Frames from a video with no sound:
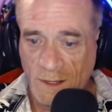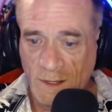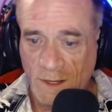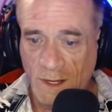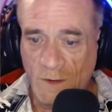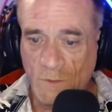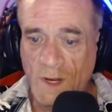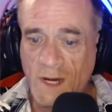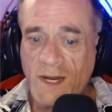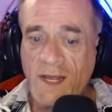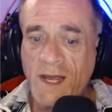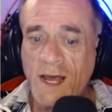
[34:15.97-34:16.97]
and when
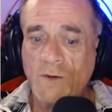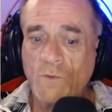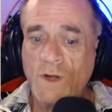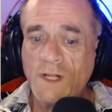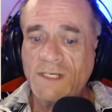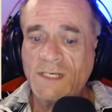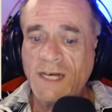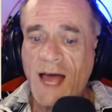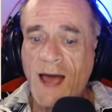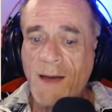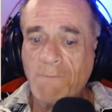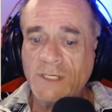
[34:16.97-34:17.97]
he had once
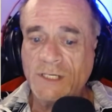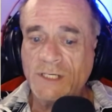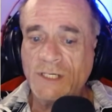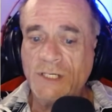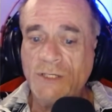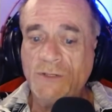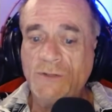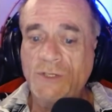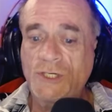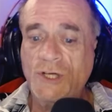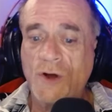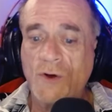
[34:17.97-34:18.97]
lapped his
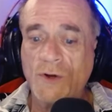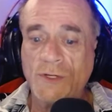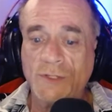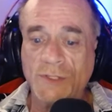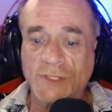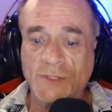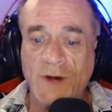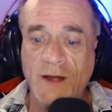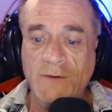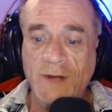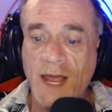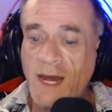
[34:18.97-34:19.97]
huge coils
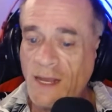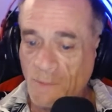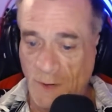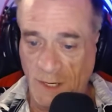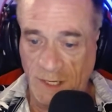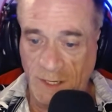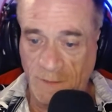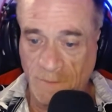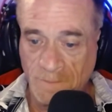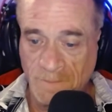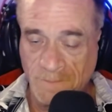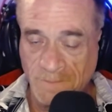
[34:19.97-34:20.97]
around anybody,
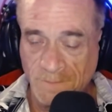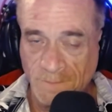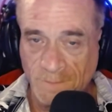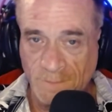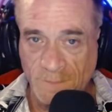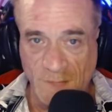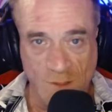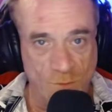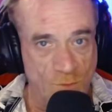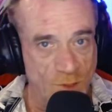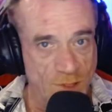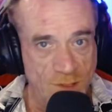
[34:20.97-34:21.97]
there
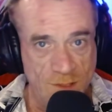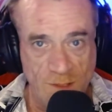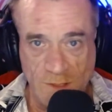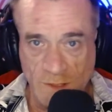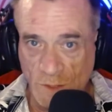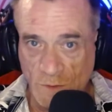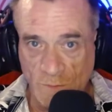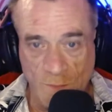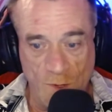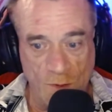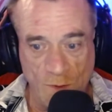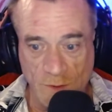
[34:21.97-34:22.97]
was no
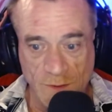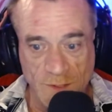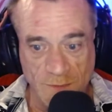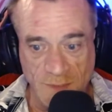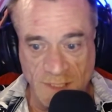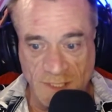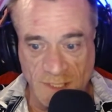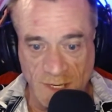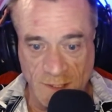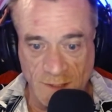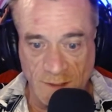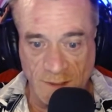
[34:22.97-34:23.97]
more to be
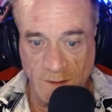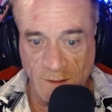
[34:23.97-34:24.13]
said.